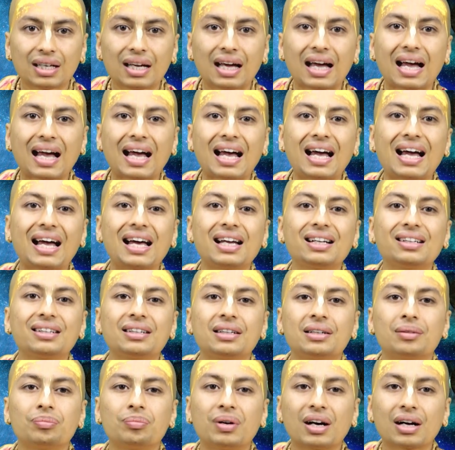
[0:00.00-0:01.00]
and
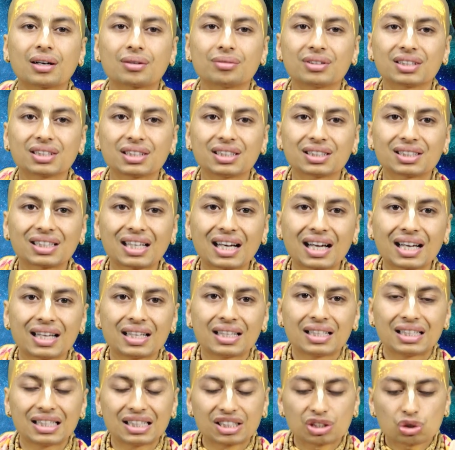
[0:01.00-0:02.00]
Bhagavad Gita
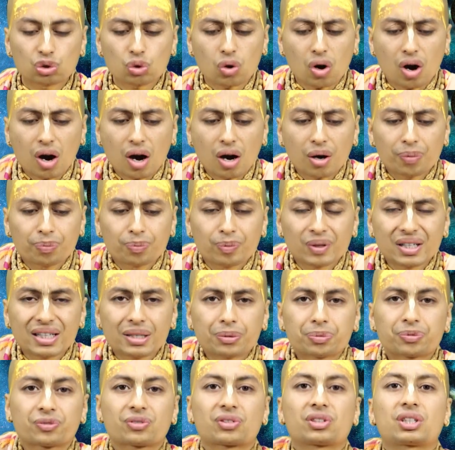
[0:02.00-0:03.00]
is to
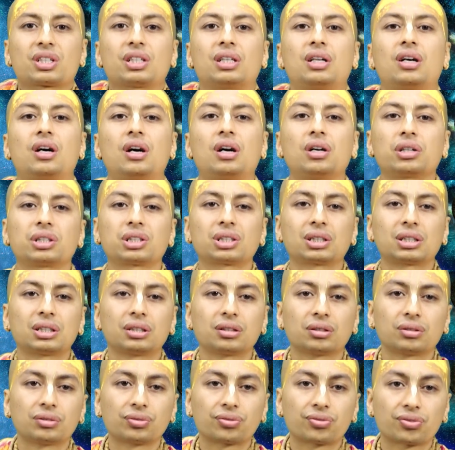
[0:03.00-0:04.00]
uplift us
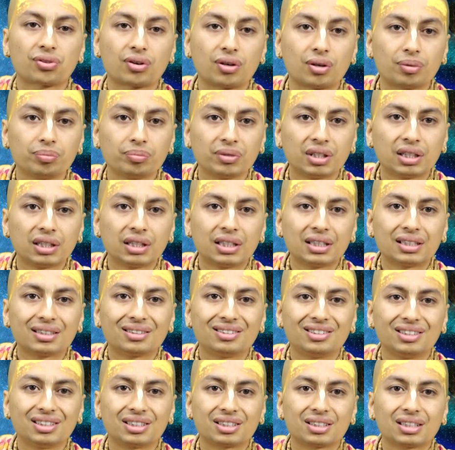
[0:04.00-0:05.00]
from
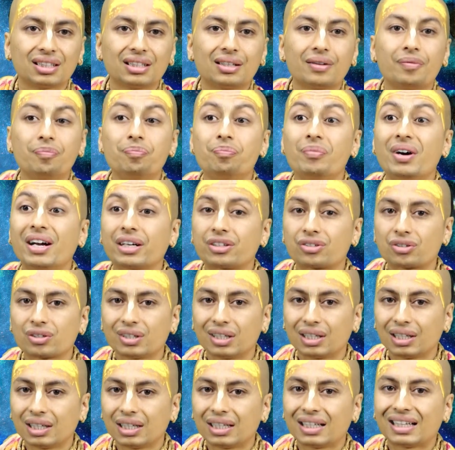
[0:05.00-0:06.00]
this
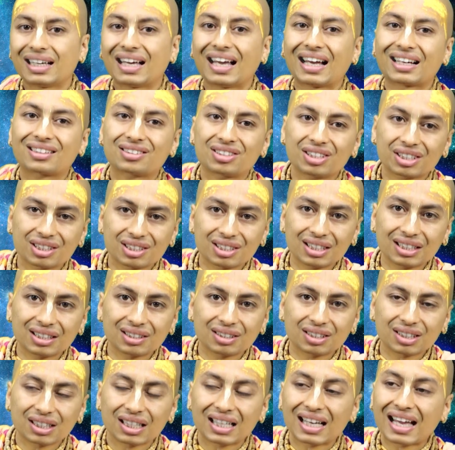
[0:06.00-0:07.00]
material
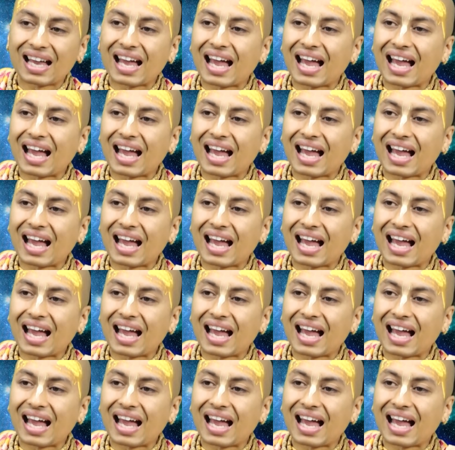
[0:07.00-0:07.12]
existence